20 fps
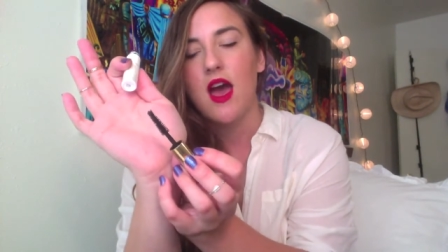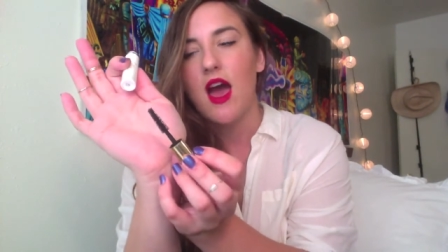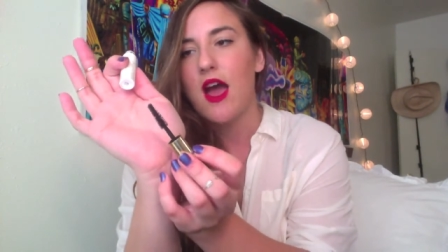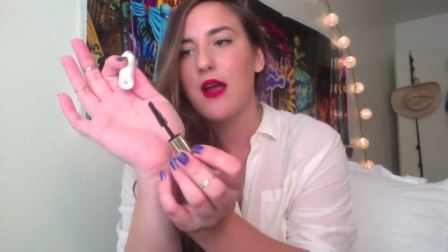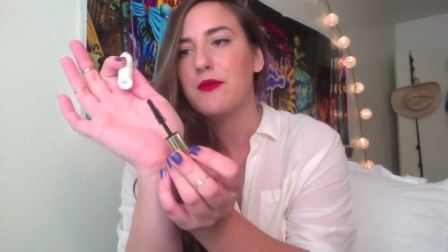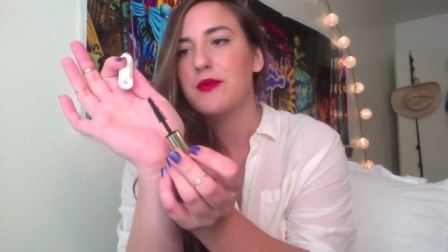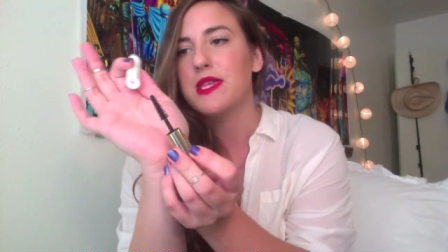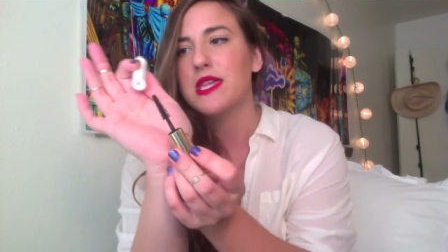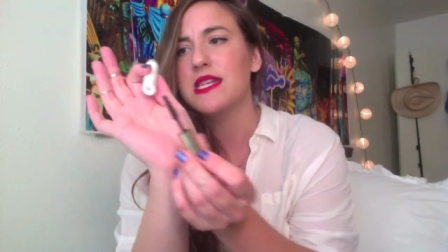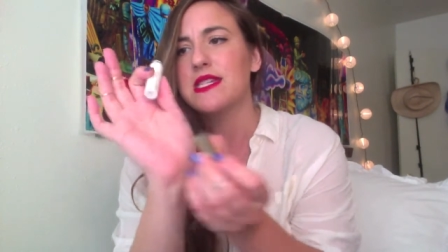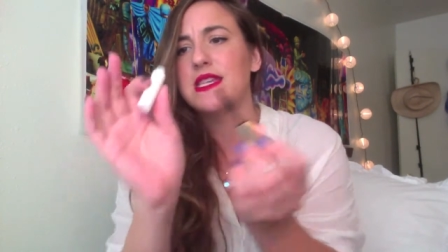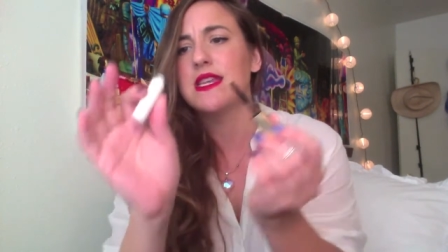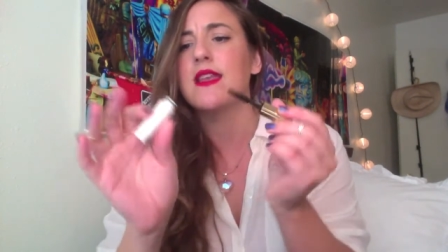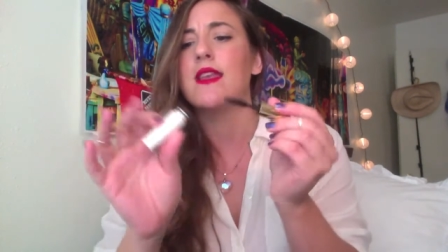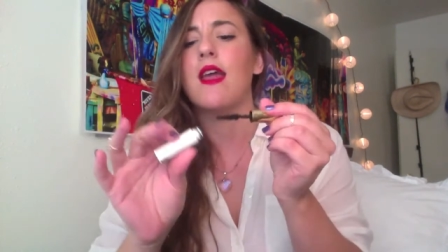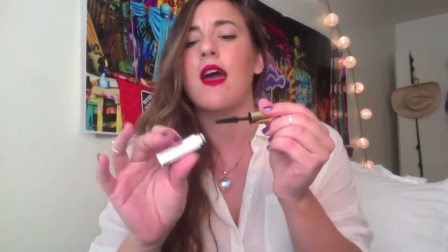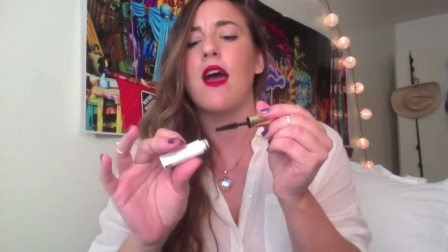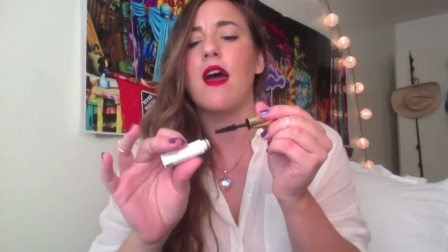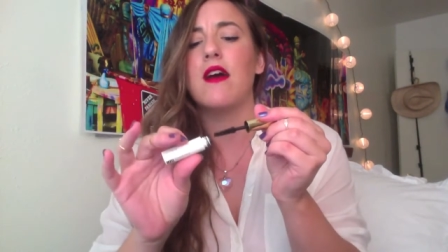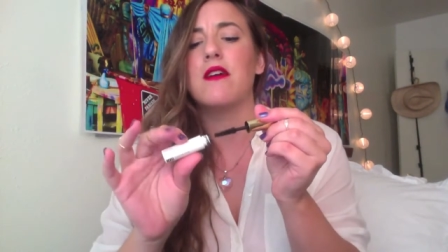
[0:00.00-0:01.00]
I really
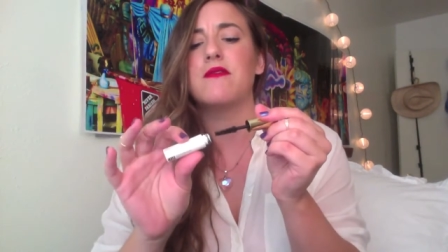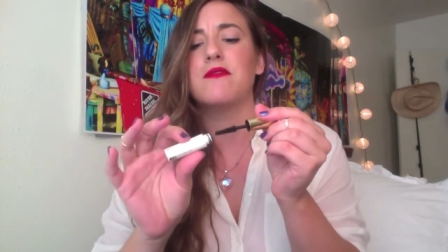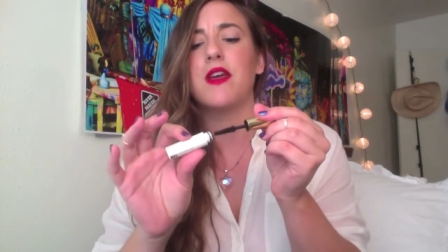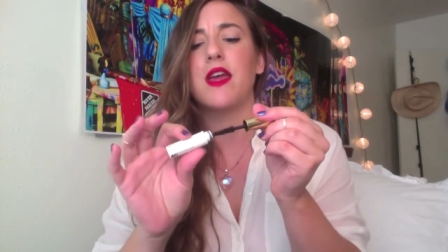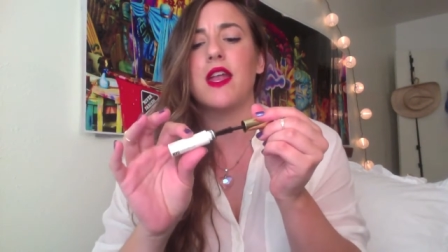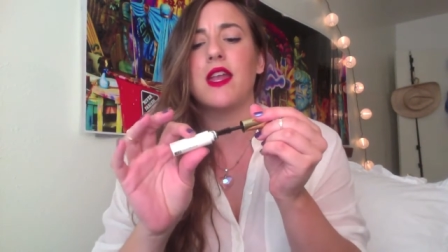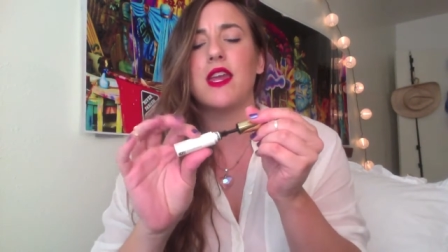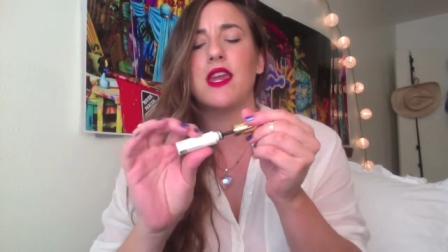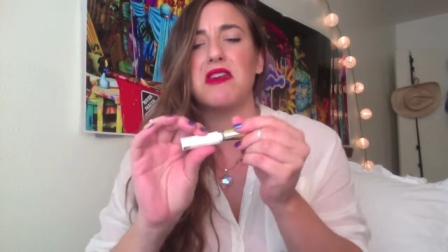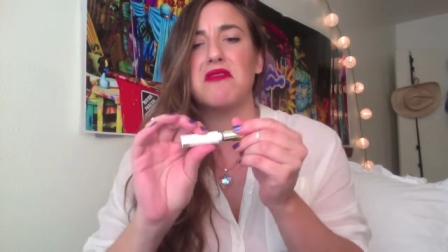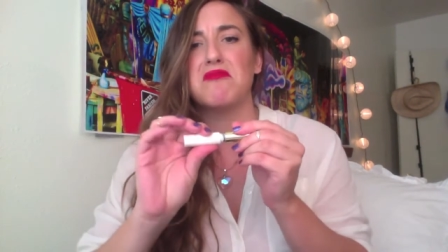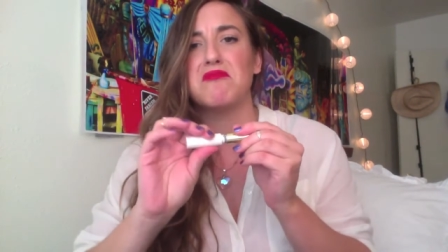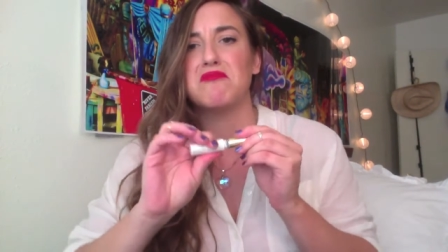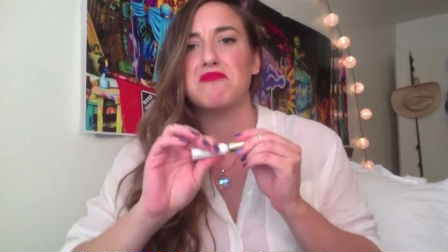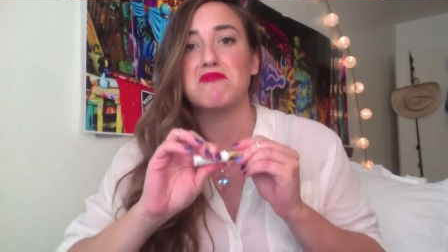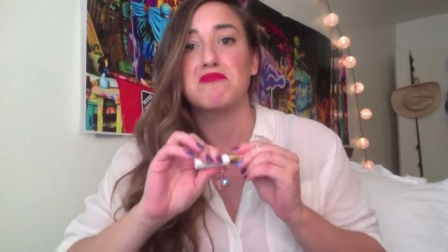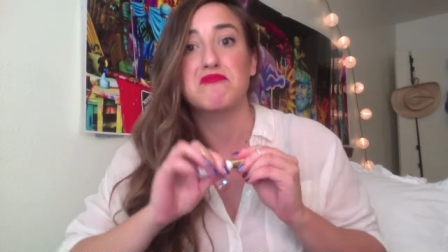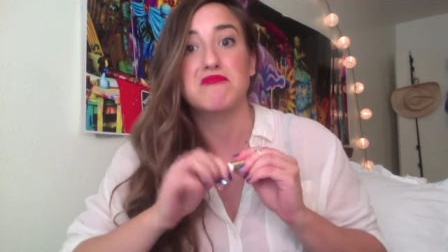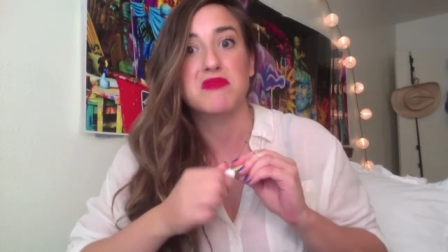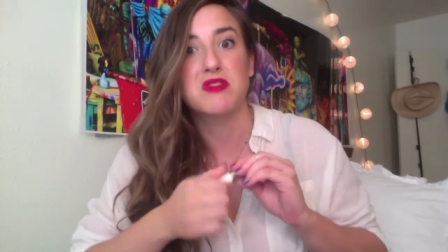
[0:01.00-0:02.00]
didn't have any
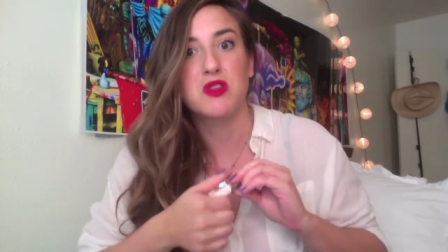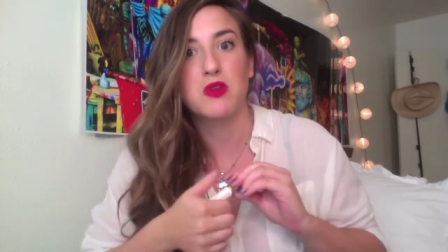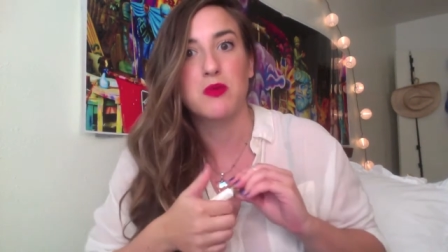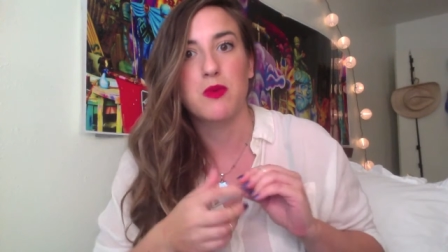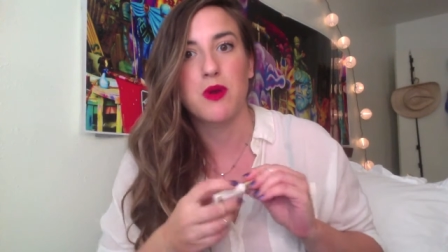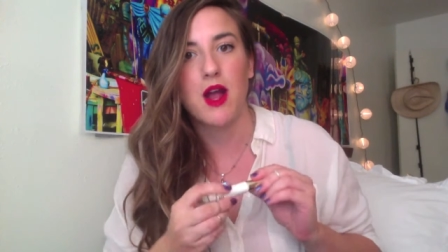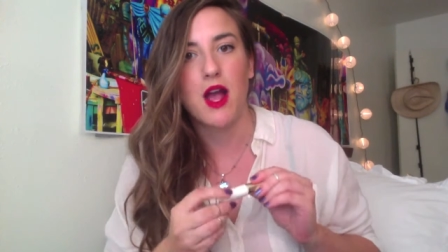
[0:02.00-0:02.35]
super